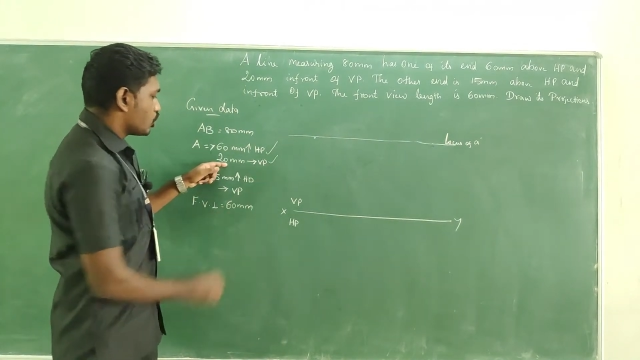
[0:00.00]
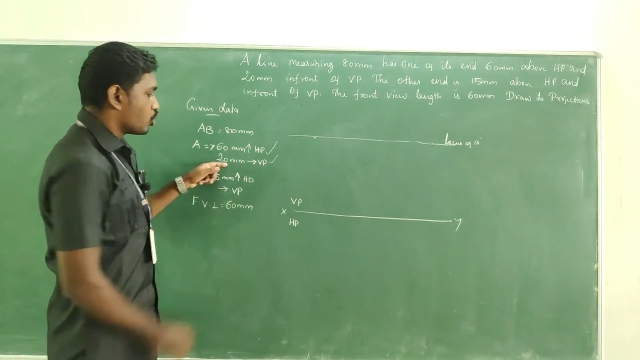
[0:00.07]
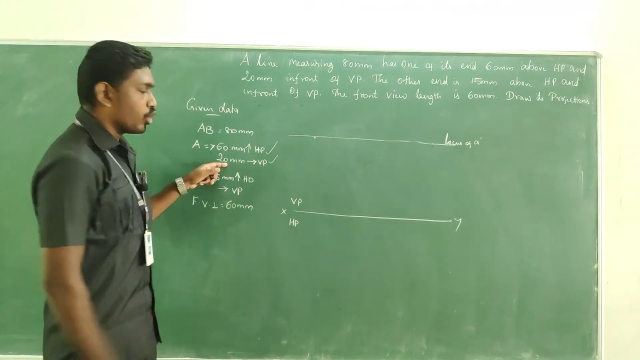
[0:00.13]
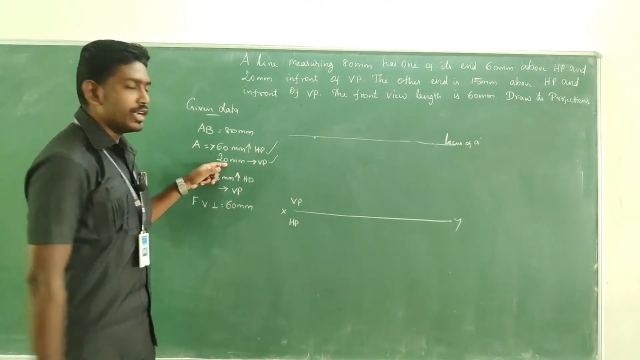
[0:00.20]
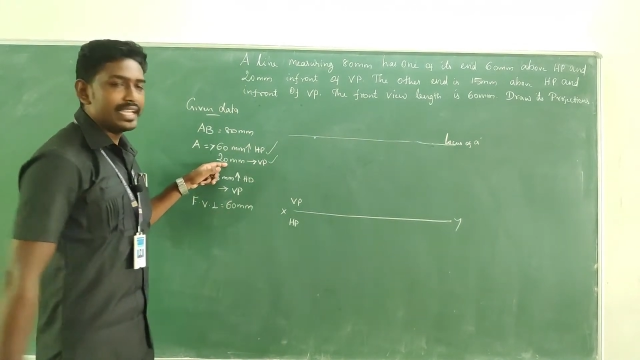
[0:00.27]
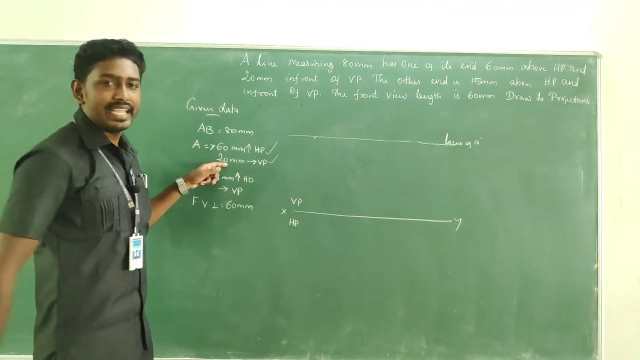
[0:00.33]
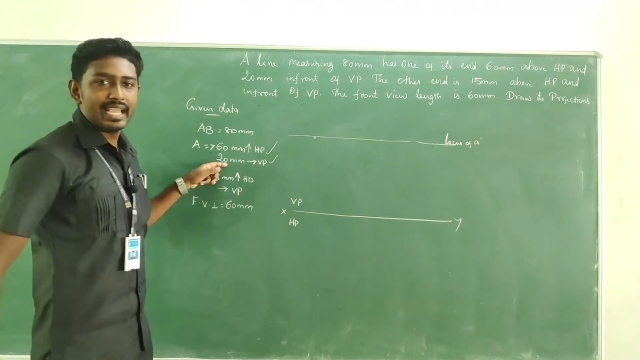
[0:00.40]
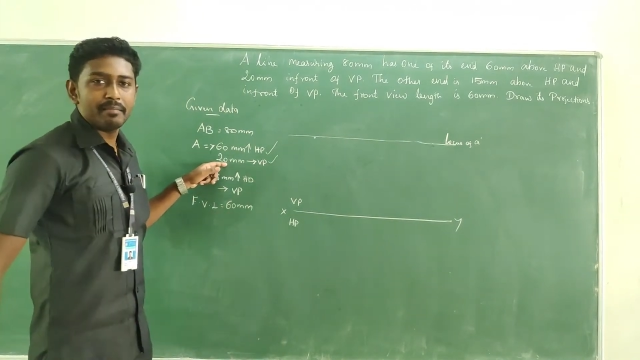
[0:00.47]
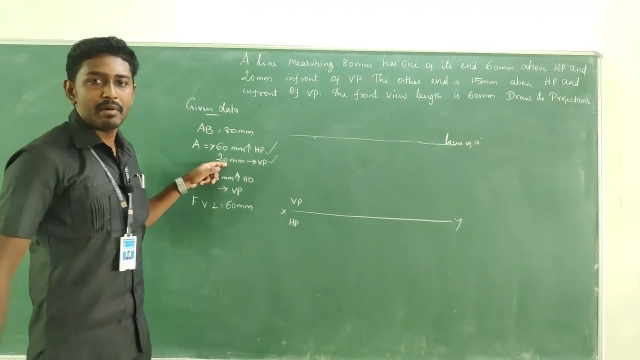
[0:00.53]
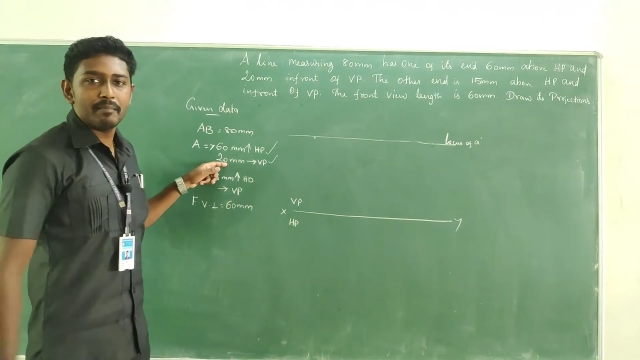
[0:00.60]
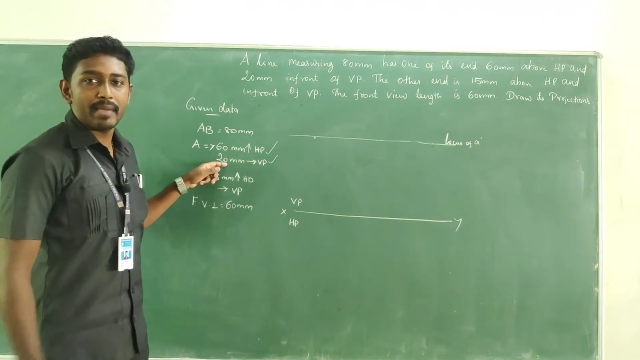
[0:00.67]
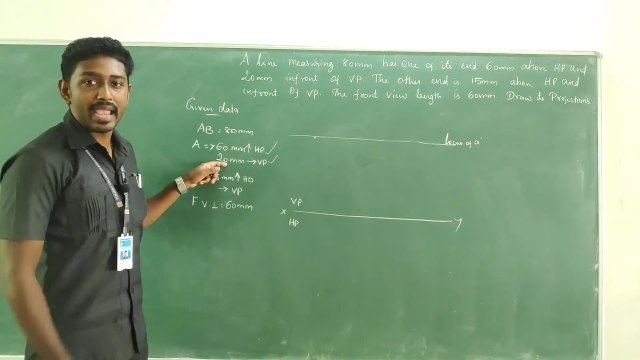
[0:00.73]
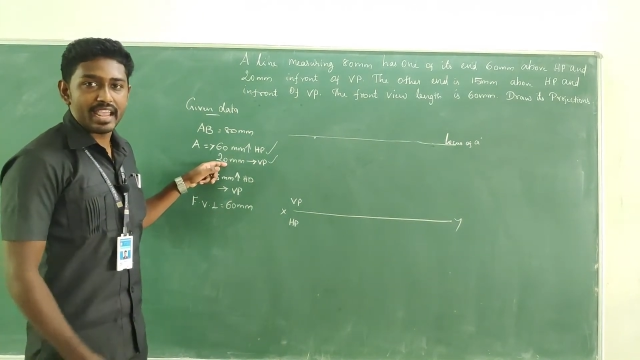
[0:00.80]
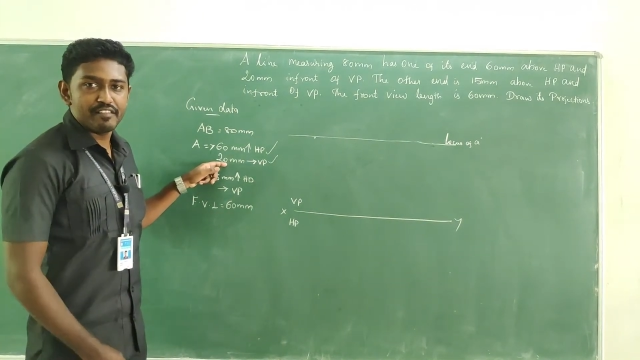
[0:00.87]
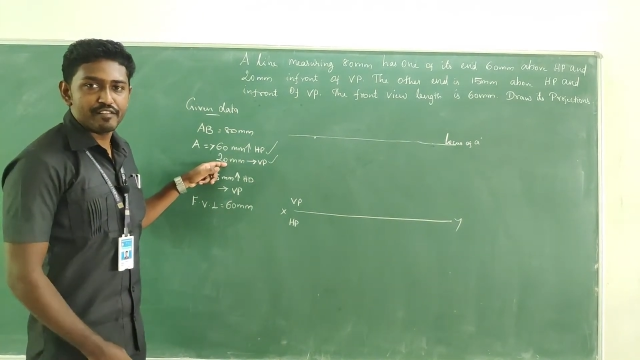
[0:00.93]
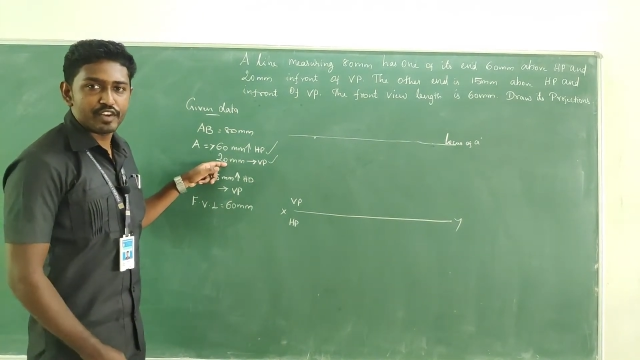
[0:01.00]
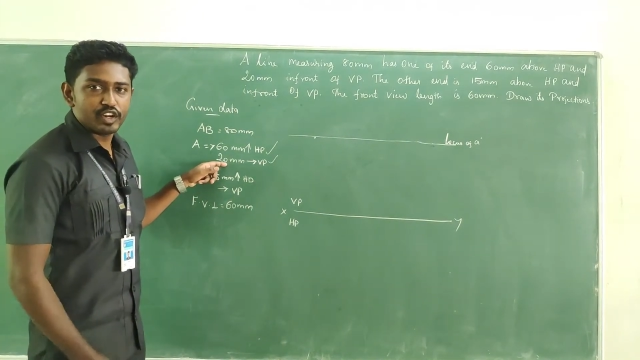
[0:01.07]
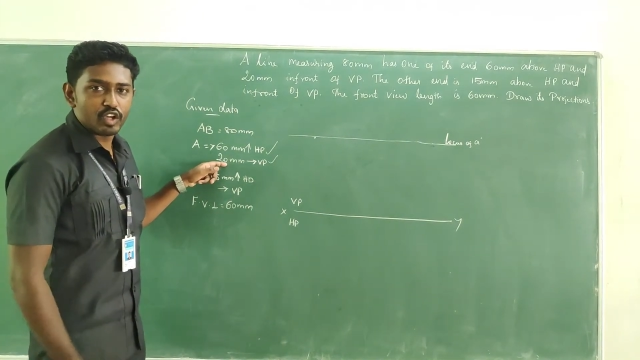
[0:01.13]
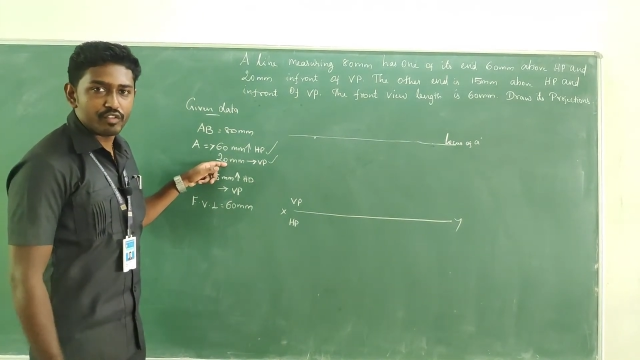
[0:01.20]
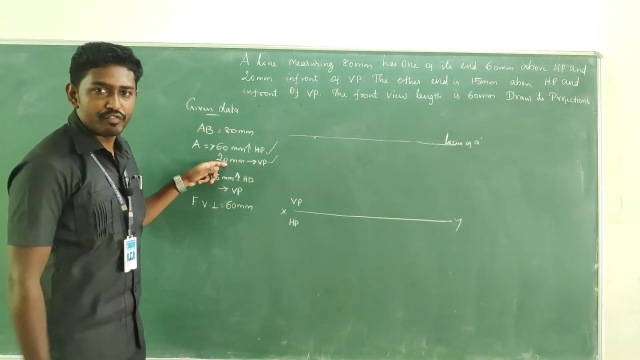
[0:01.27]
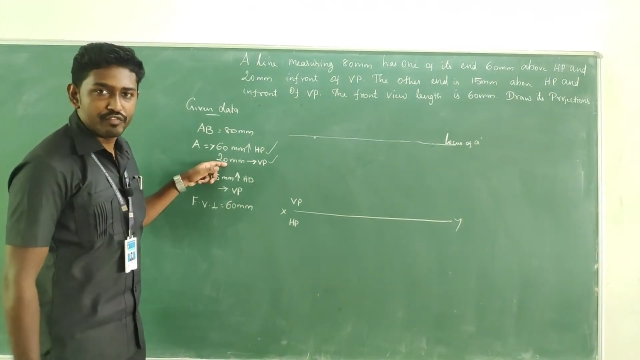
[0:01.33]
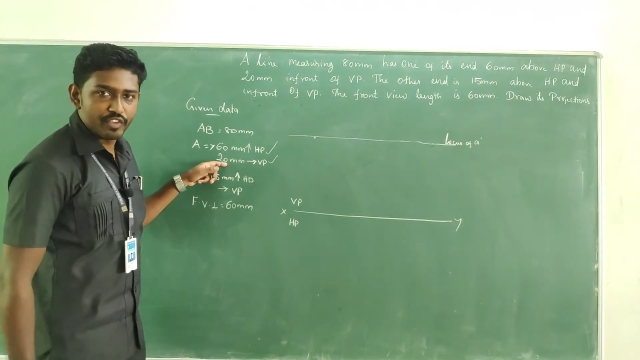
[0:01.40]
20 mm in
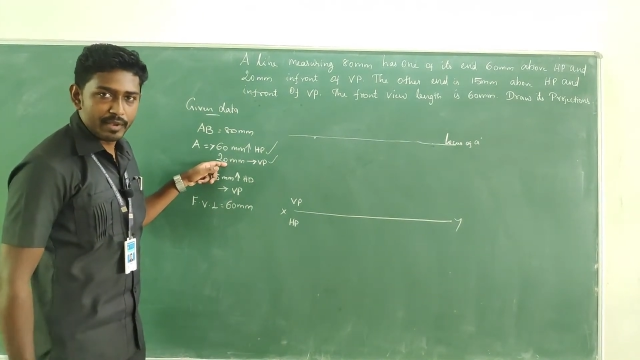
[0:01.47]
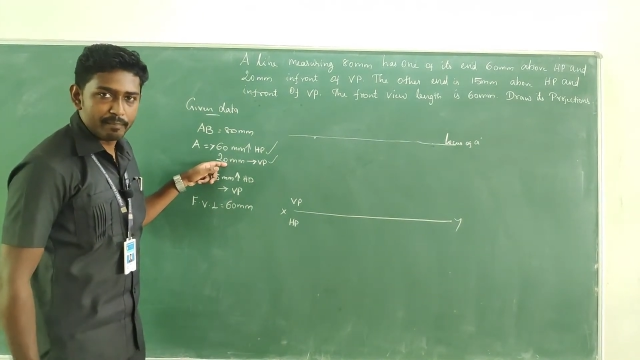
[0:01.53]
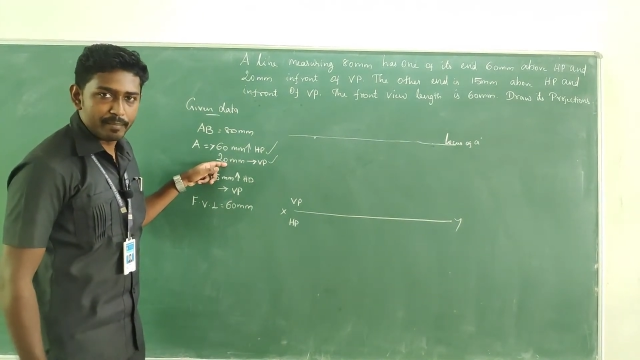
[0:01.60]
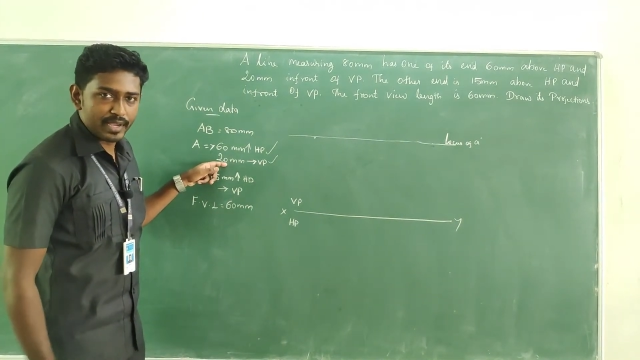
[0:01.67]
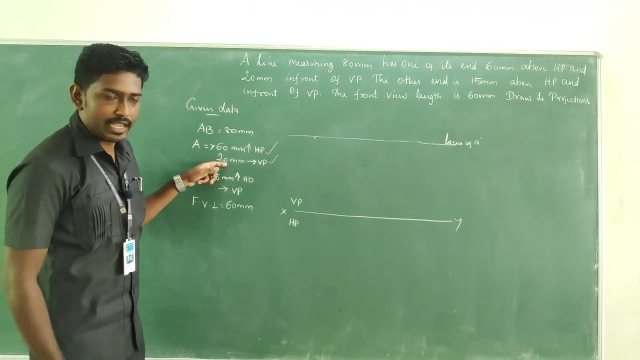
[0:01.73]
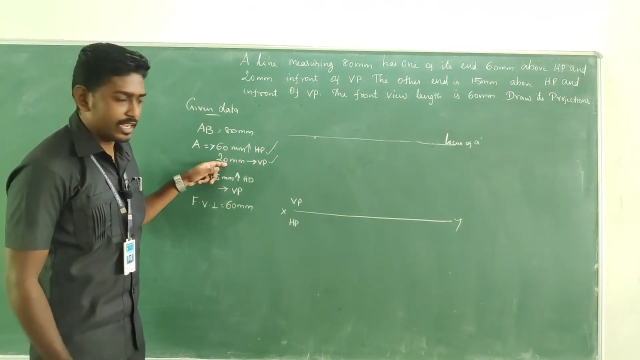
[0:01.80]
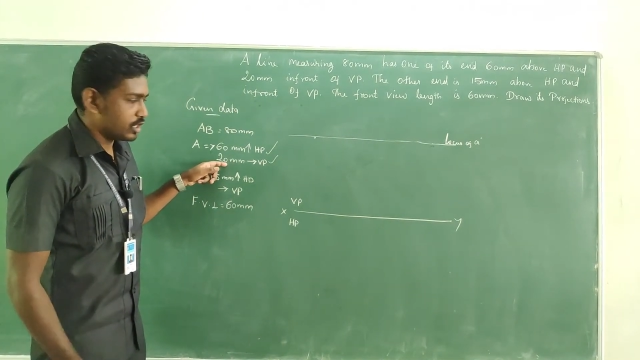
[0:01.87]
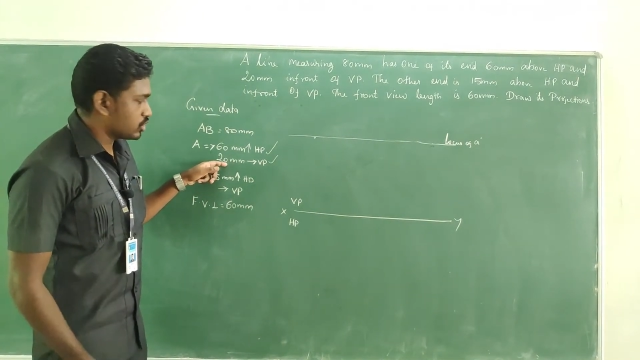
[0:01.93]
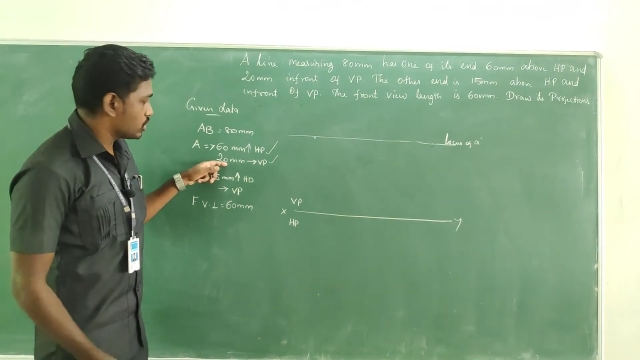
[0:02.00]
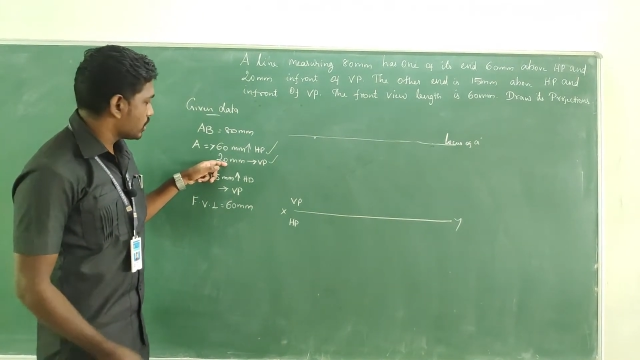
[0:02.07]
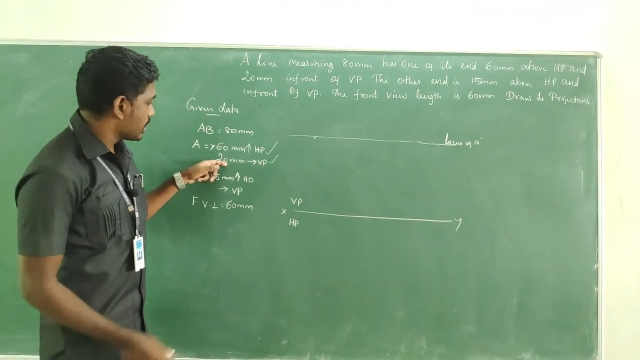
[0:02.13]
front of VP.